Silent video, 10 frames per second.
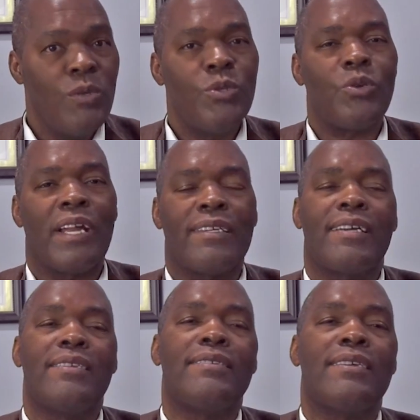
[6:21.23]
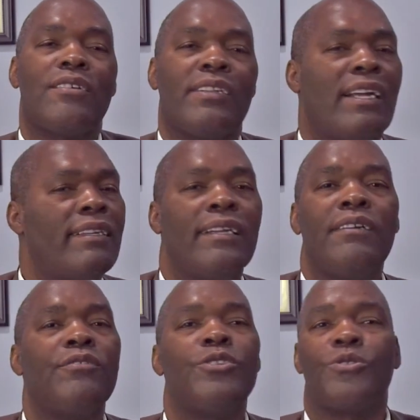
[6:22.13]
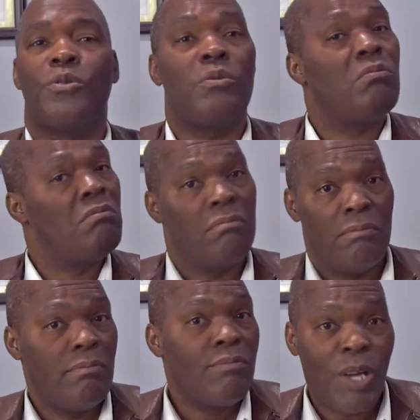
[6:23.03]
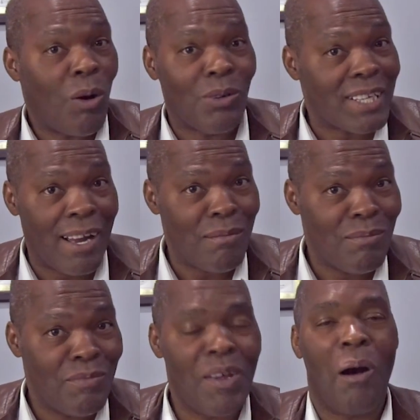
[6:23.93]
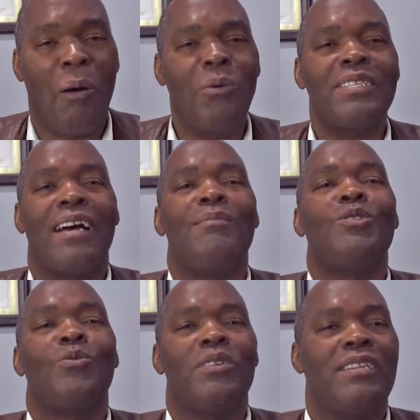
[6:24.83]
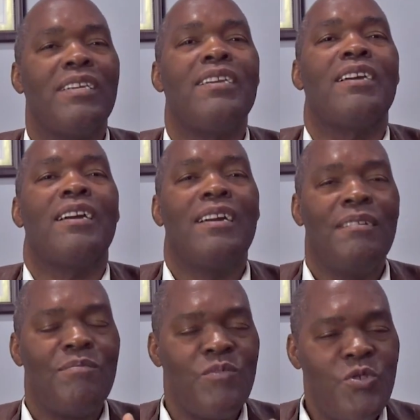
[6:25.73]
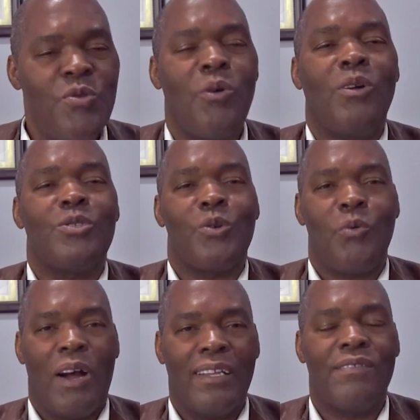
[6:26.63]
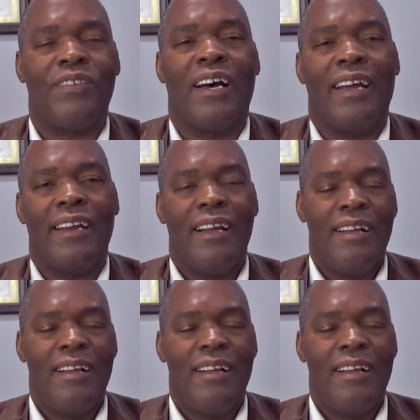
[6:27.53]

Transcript: So that's considered that they live with you the whole time. The whole time during the year, you also qualify